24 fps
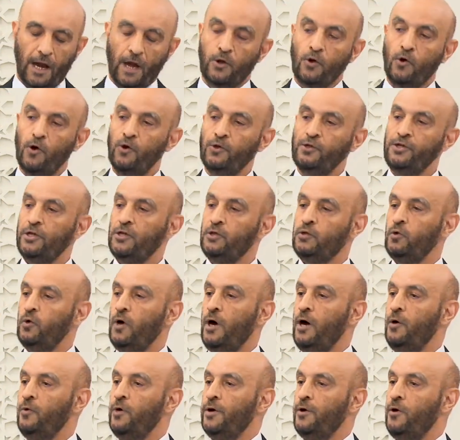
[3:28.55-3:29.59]
according to
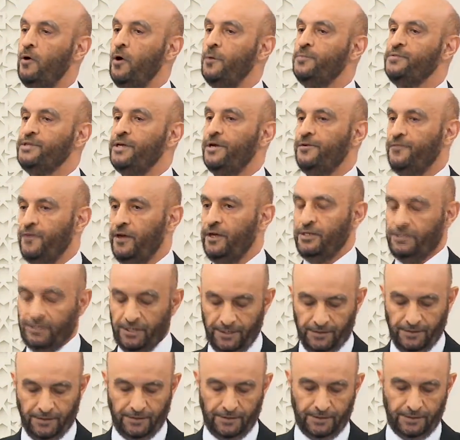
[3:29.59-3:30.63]
our
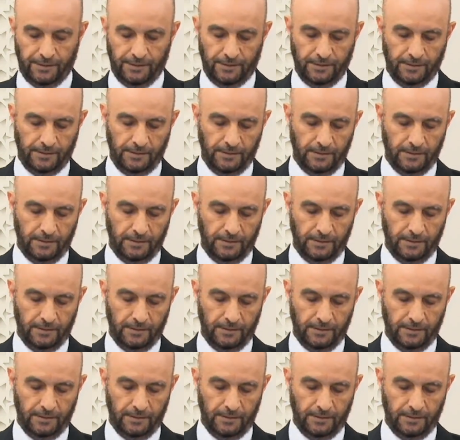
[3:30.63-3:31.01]
observations,